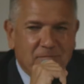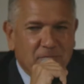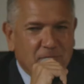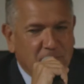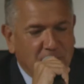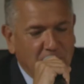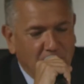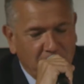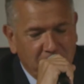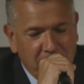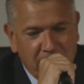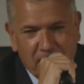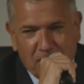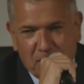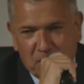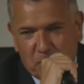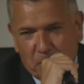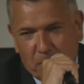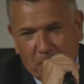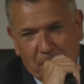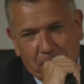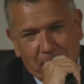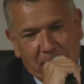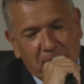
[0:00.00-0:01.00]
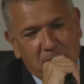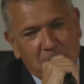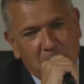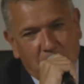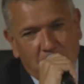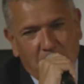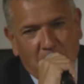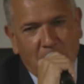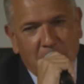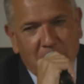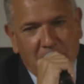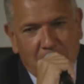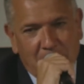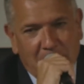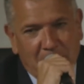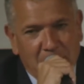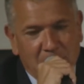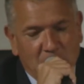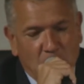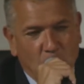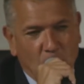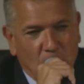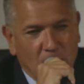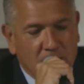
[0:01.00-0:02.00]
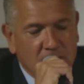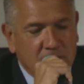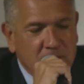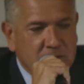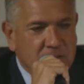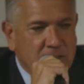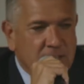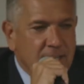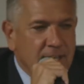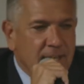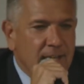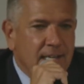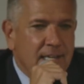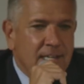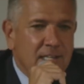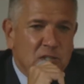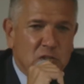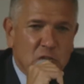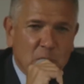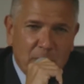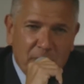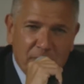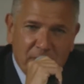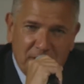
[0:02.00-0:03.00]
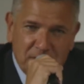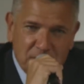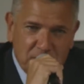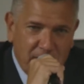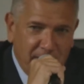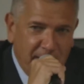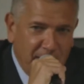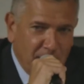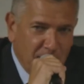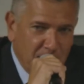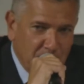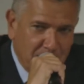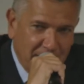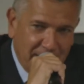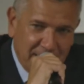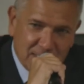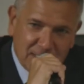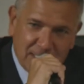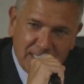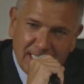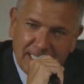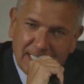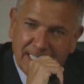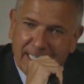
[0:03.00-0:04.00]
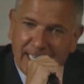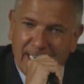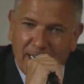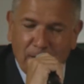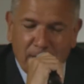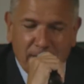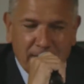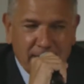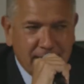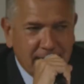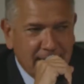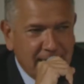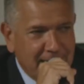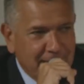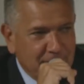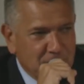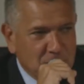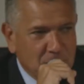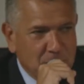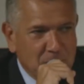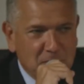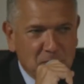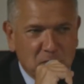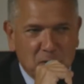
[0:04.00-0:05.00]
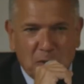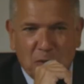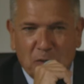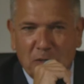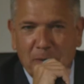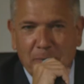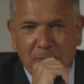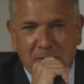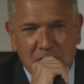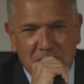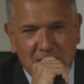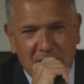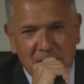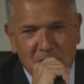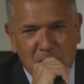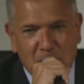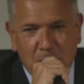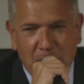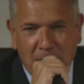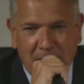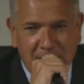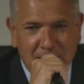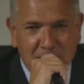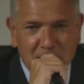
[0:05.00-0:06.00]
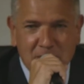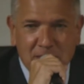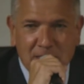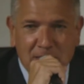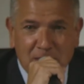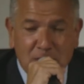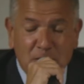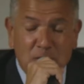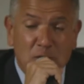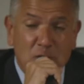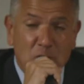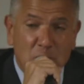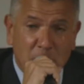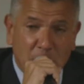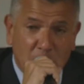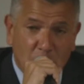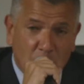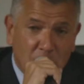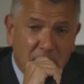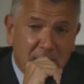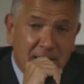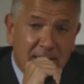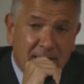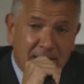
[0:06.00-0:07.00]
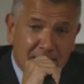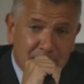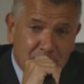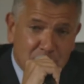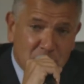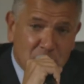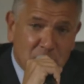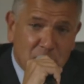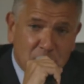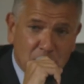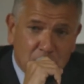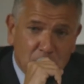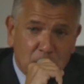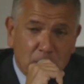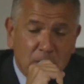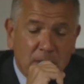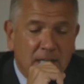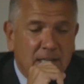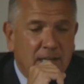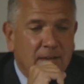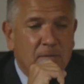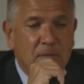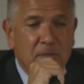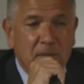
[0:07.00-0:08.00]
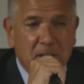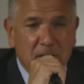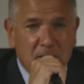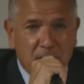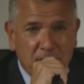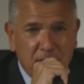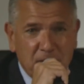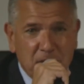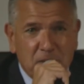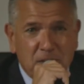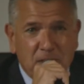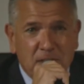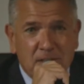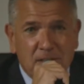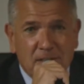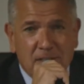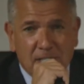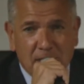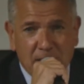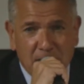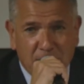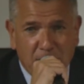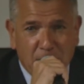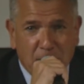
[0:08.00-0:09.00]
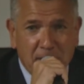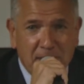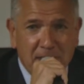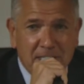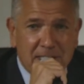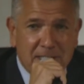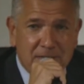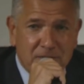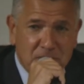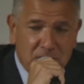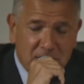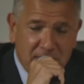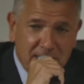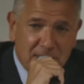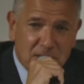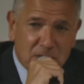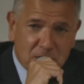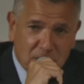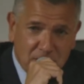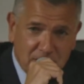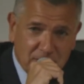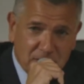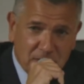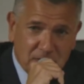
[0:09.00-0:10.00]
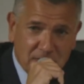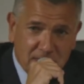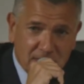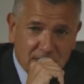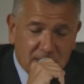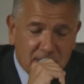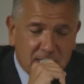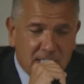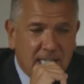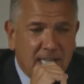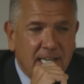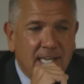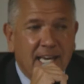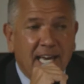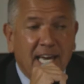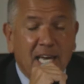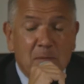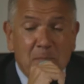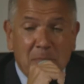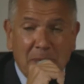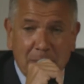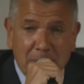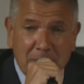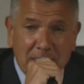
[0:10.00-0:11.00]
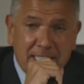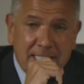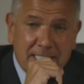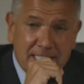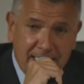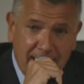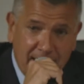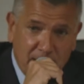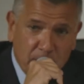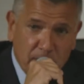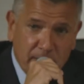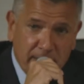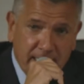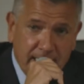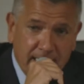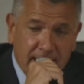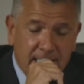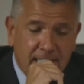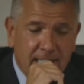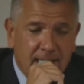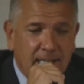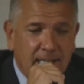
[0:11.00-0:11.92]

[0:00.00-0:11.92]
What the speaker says: very knowledgeable about the Department of Public Works, Supervisor Aaron Peskin, and Aaron and I have some disagreements on some policy issues, but when it comes to the efficient delivery of city services and public integrity,